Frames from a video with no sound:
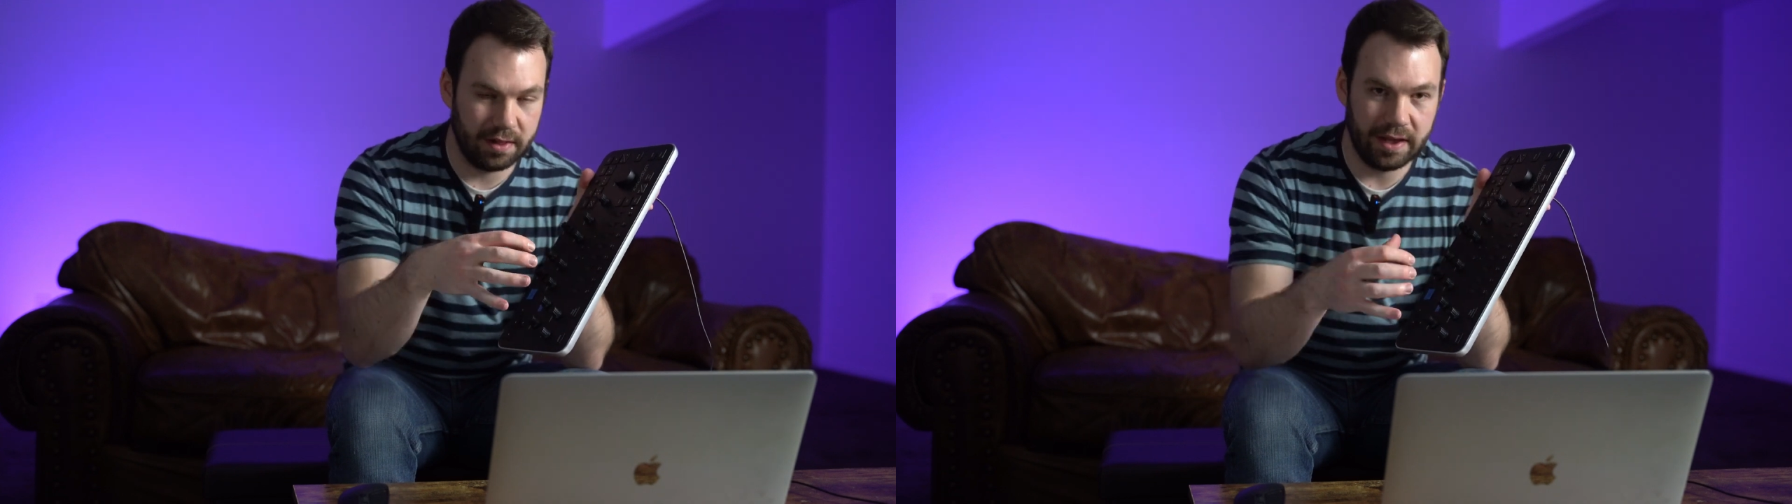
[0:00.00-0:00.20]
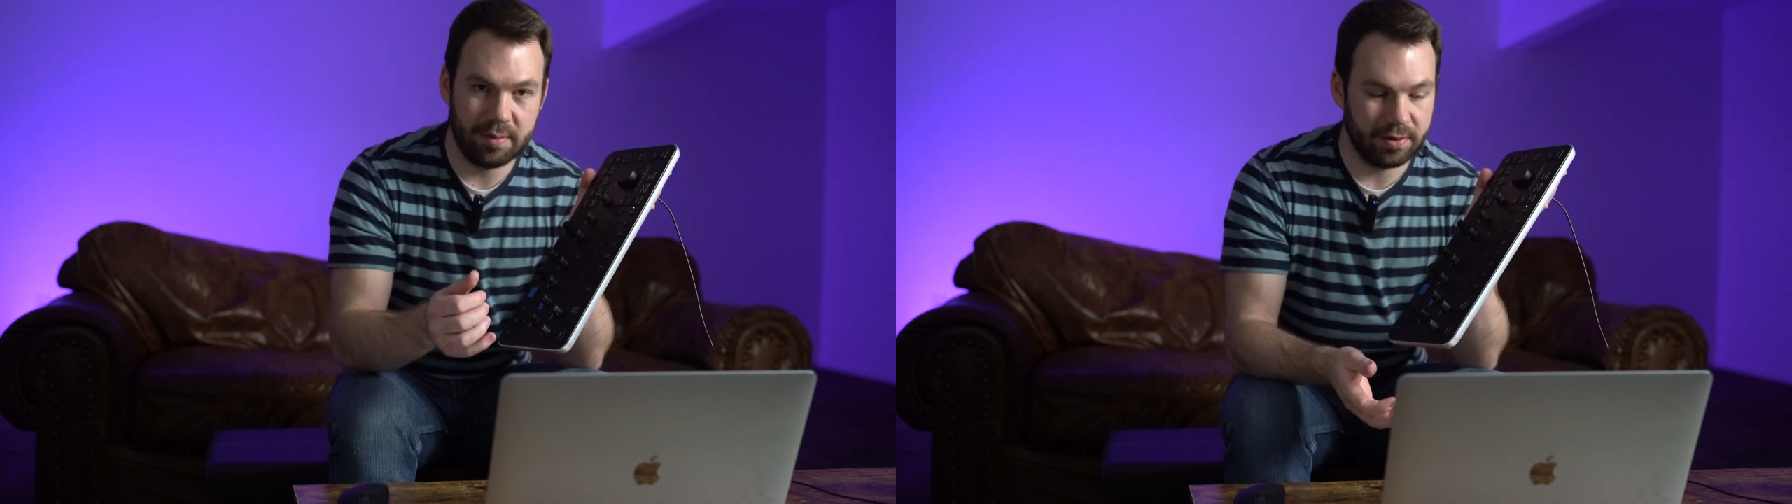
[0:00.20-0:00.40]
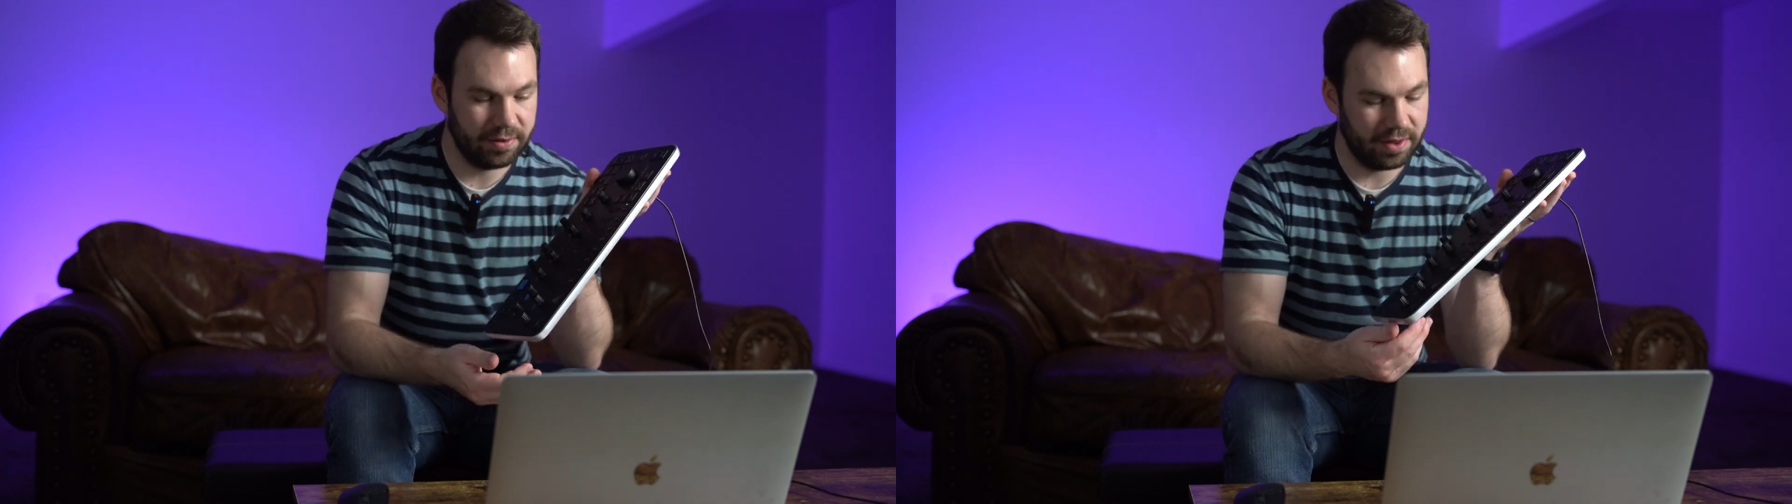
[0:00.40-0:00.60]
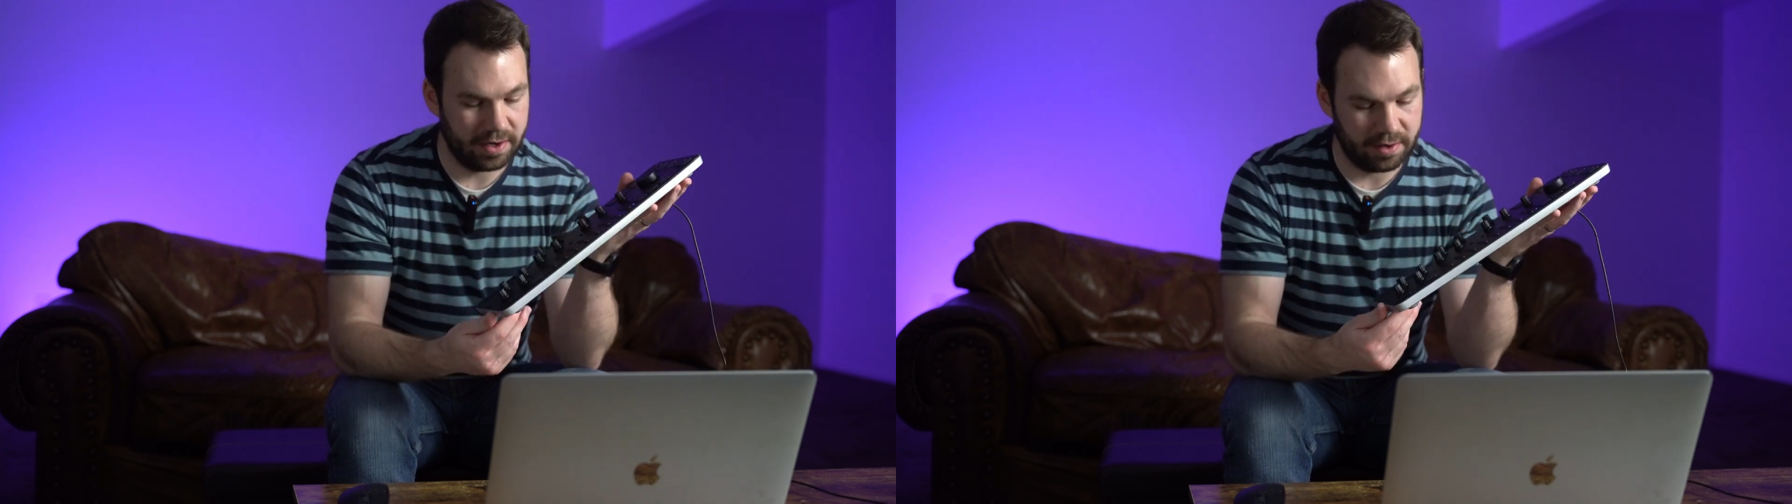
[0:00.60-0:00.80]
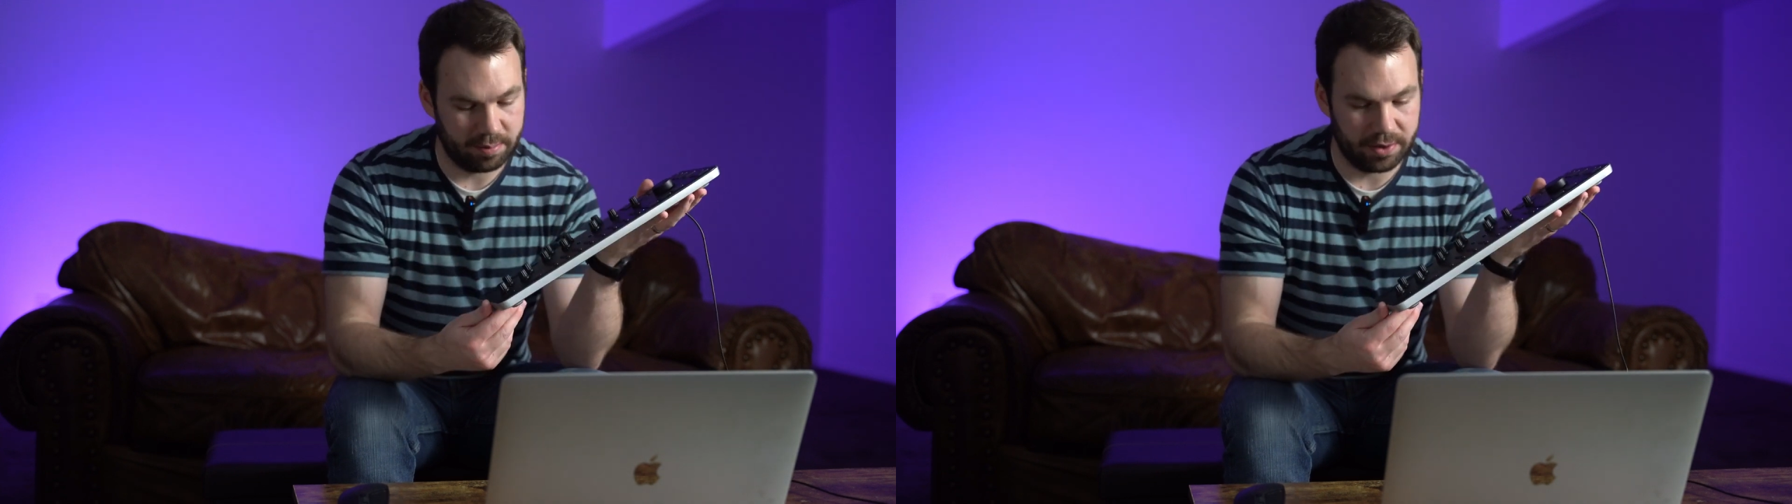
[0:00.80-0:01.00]
labels
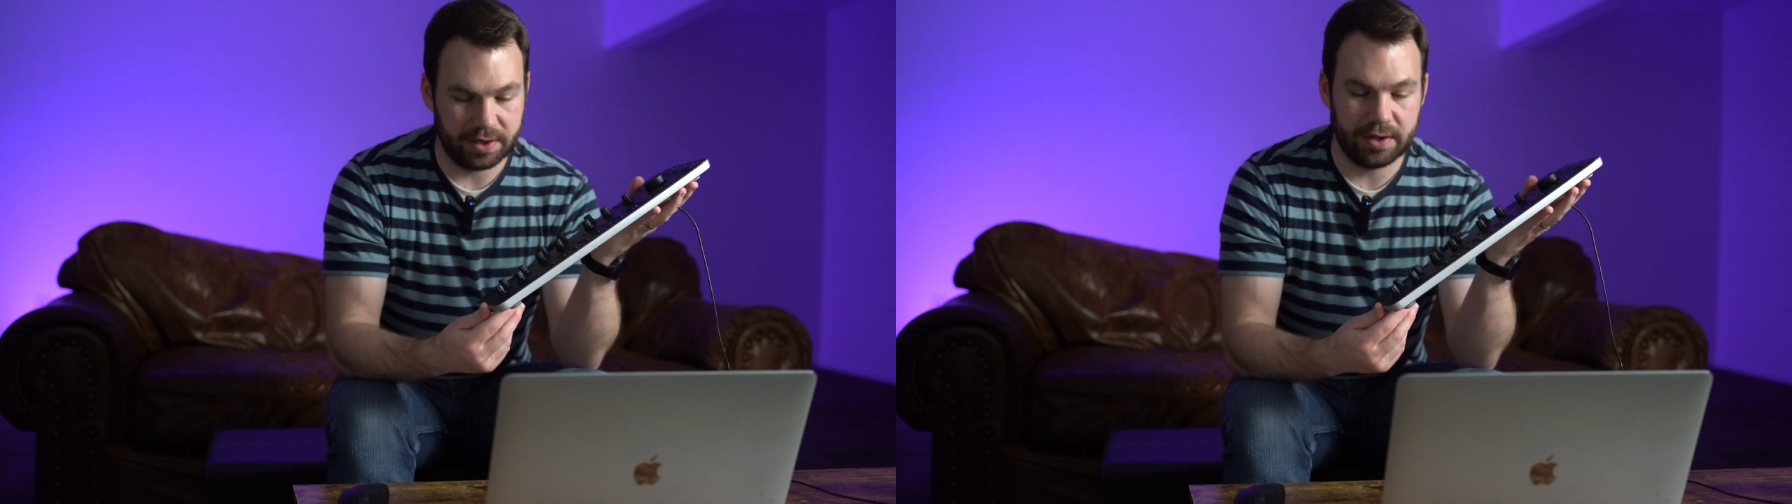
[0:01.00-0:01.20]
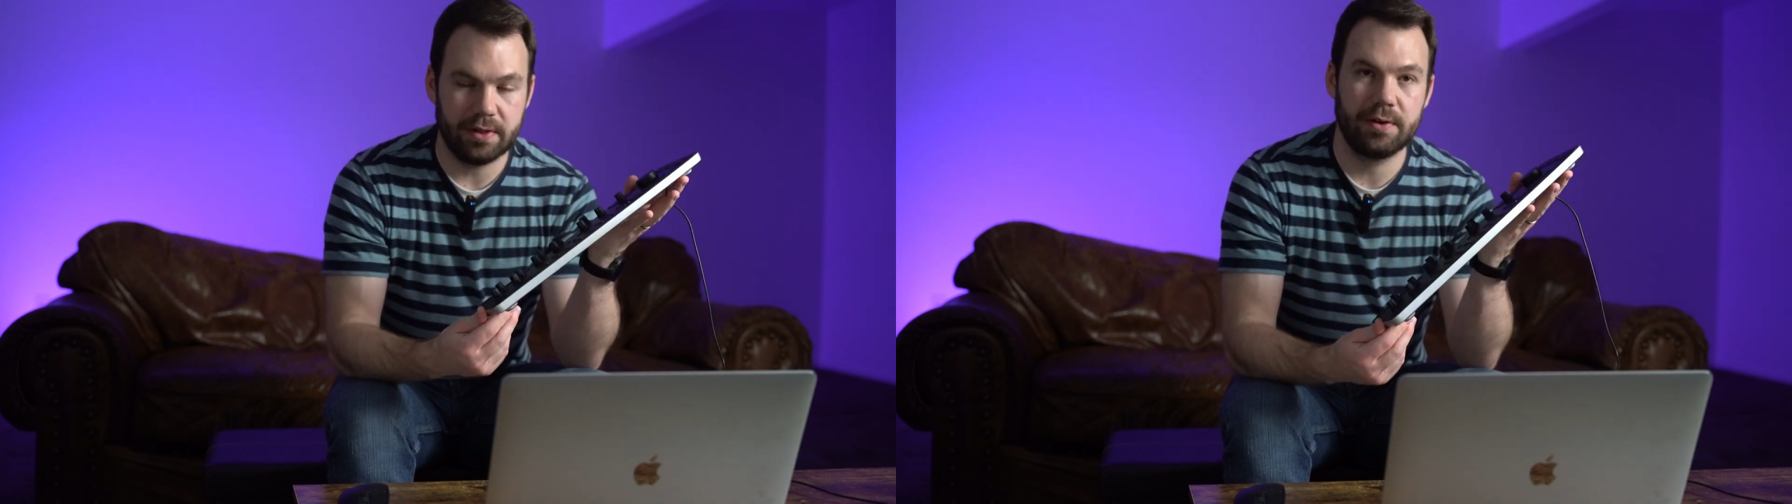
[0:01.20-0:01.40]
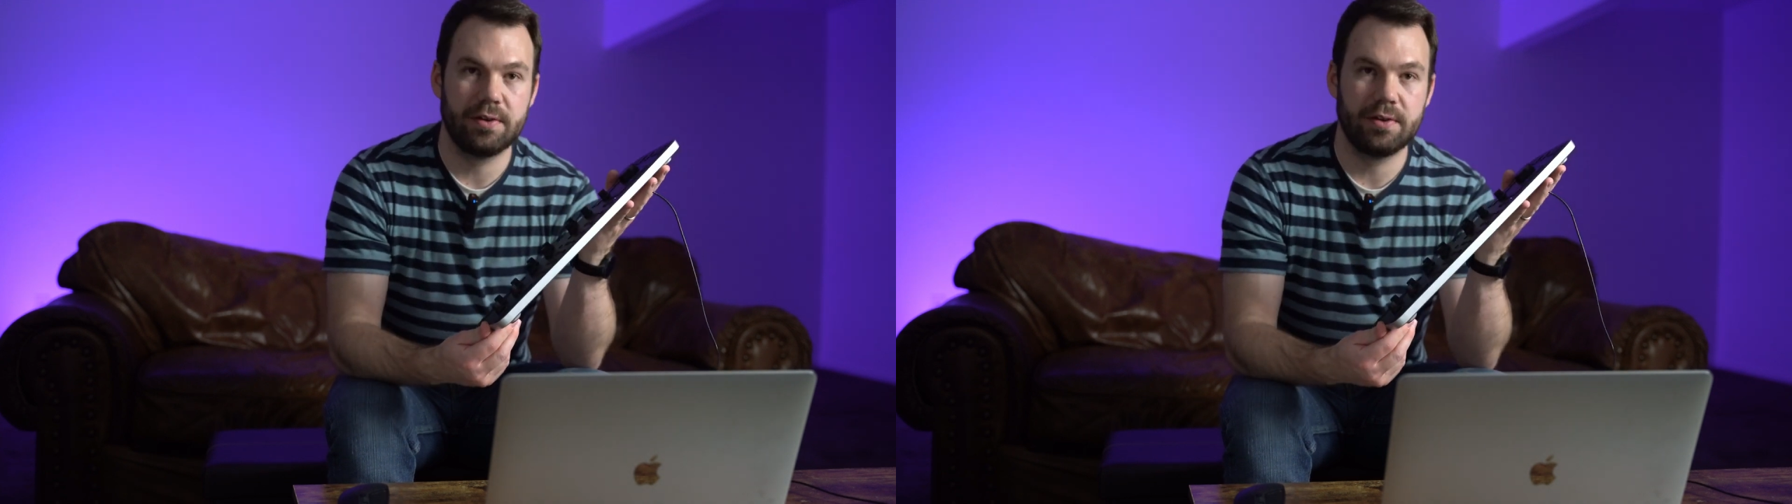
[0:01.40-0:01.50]
that are particular